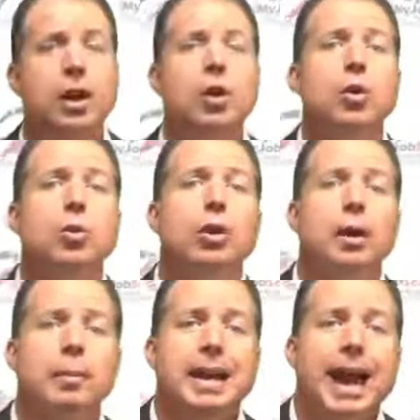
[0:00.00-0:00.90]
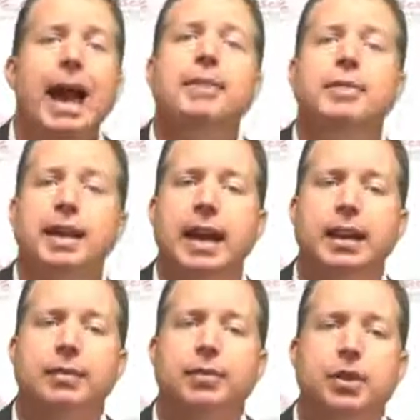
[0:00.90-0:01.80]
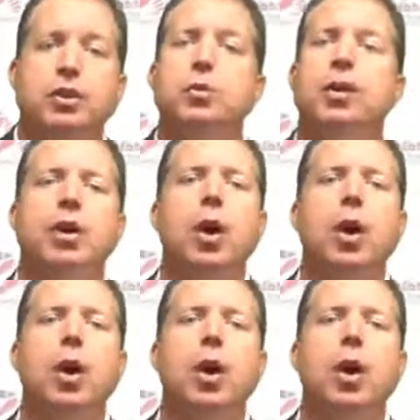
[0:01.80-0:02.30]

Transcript: who will be advocating for you with